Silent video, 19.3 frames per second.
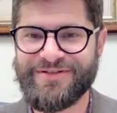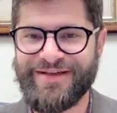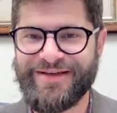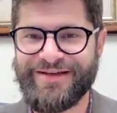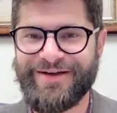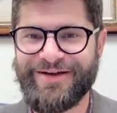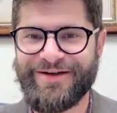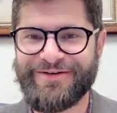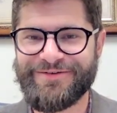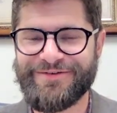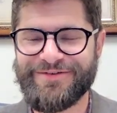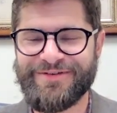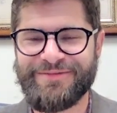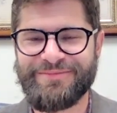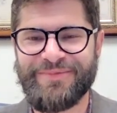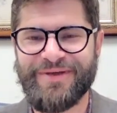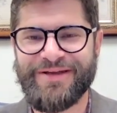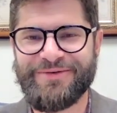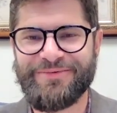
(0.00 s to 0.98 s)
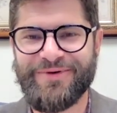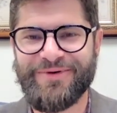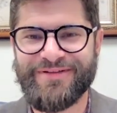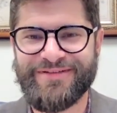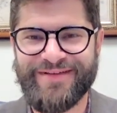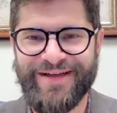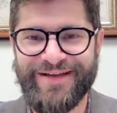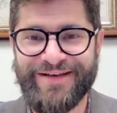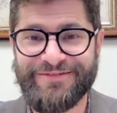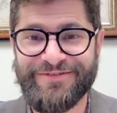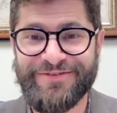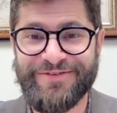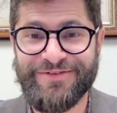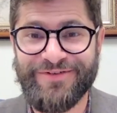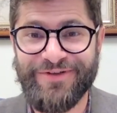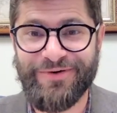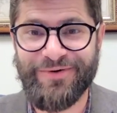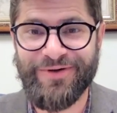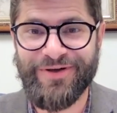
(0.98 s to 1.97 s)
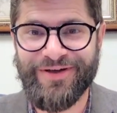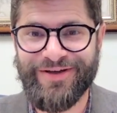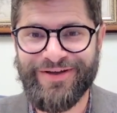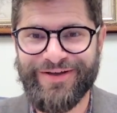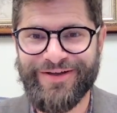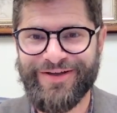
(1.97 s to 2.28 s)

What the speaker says: Descartes was in many ways kind of a Stoic.